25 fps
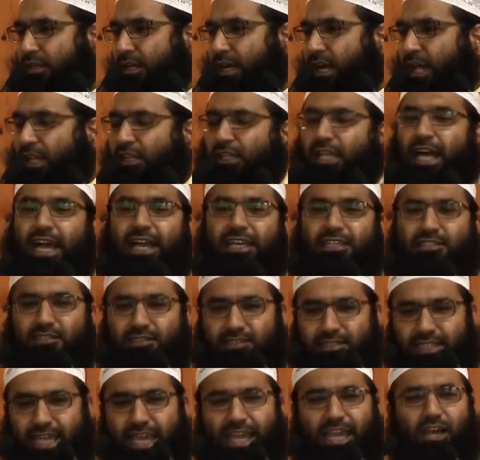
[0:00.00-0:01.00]
Allah is
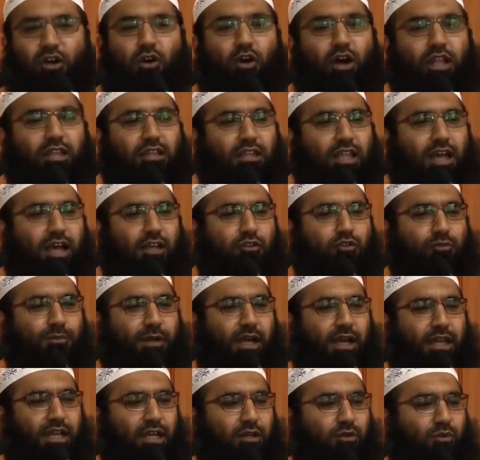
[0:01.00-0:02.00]
there. Allah
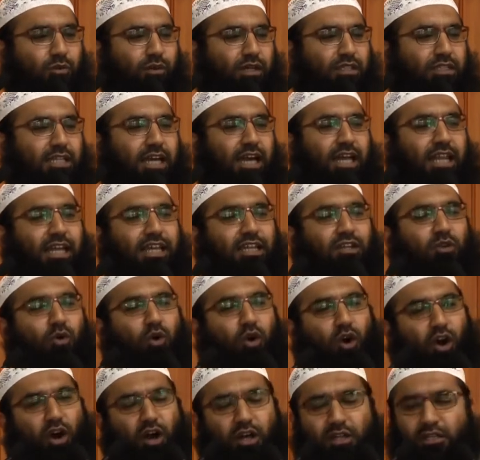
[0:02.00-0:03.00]
subhanahu wa ta'ala is
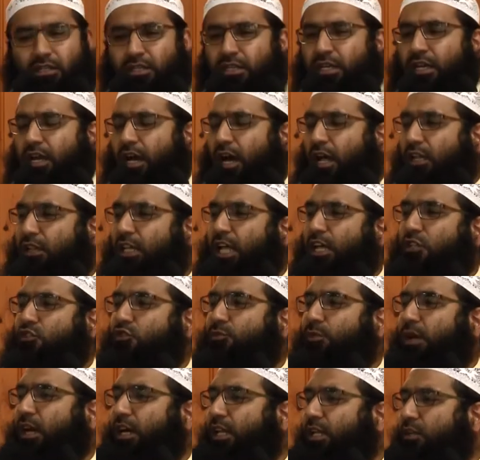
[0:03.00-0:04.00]
all. Allah
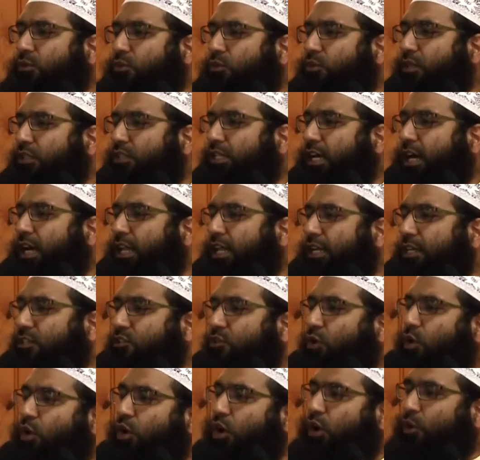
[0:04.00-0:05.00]
subhanahu wa ta'ala
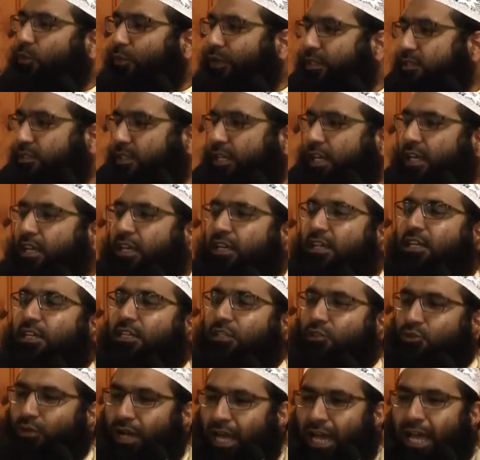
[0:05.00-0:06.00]
is always there
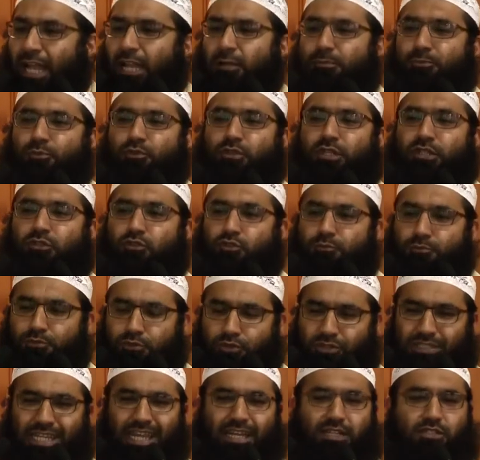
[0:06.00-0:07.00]
to help you and to
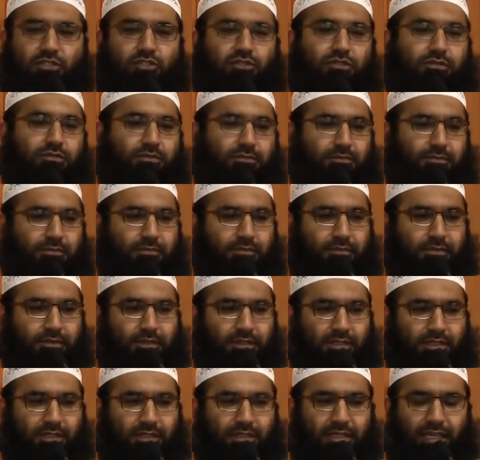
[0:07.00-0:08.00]
protect you.
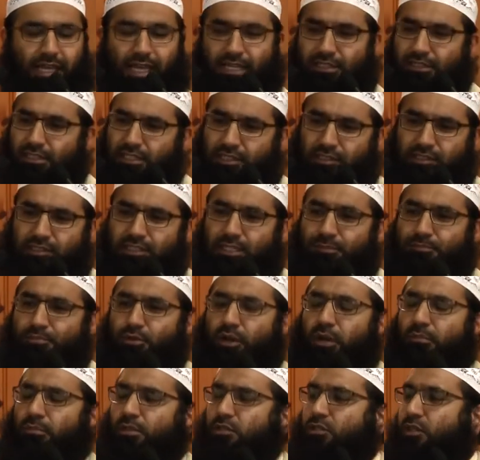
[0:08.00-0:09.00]
And this is the
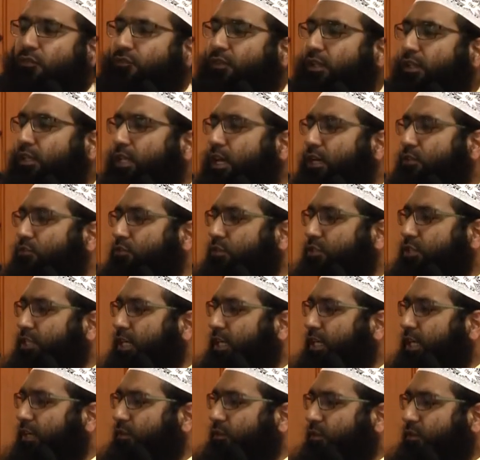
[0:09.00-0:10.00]
promise of Allah Dhul
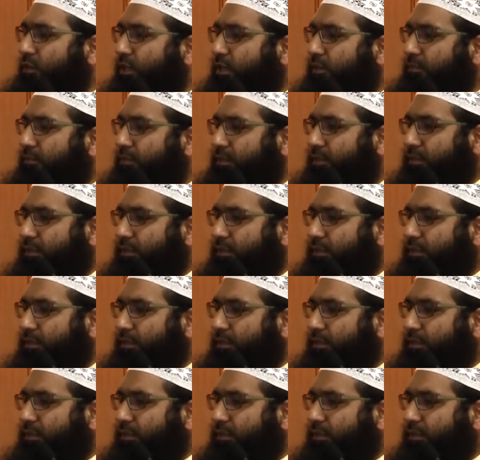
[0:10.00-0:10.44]
Jalal Ikram.